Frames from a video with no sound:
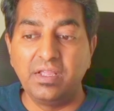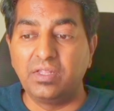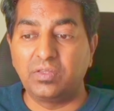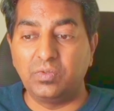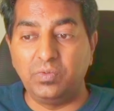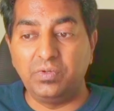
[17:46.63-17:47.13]

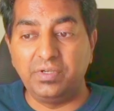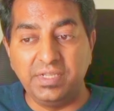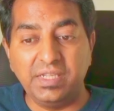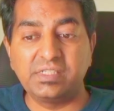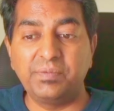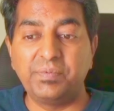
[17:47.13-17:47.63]
so
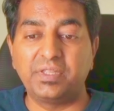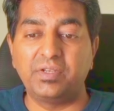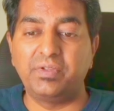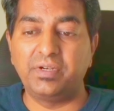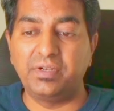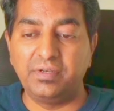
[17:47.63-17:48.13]
DHCP
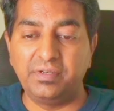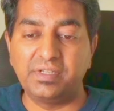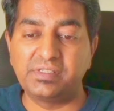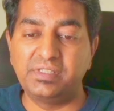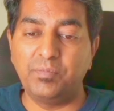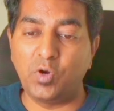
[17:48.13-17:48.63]
server
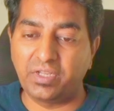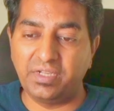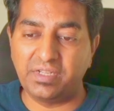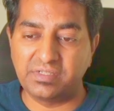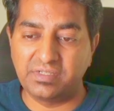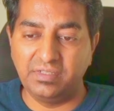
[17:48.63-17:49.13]
does the
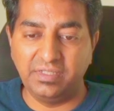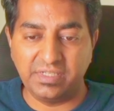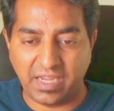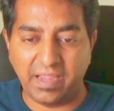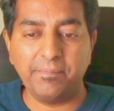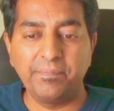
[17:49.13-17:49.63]
broadcast this
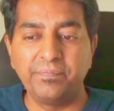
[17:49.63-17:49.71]
time.